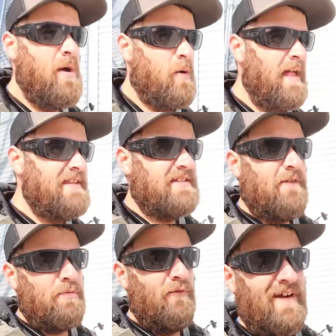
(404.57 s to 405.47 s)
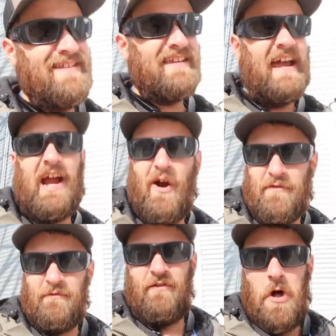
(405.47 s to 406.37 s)
Well, that stuff prevents air
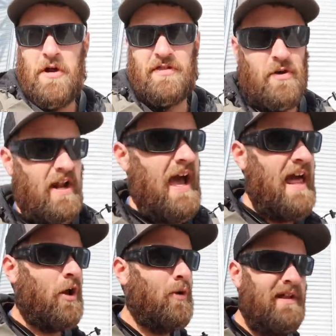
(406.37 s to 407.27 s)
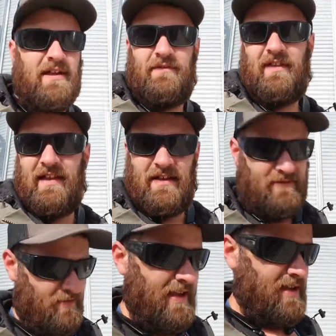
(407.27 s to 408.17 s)
from flowing through it adequately
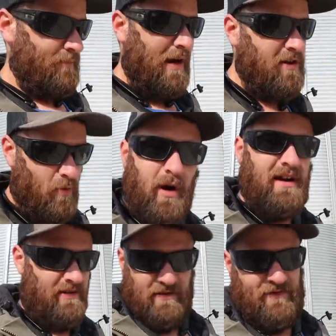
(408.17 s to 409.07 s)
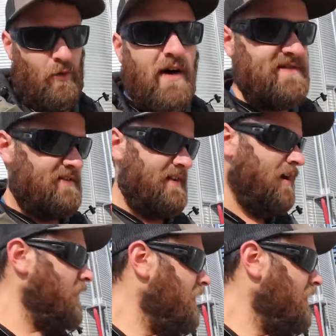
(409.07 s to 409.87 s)
compared to where if it wasn't there.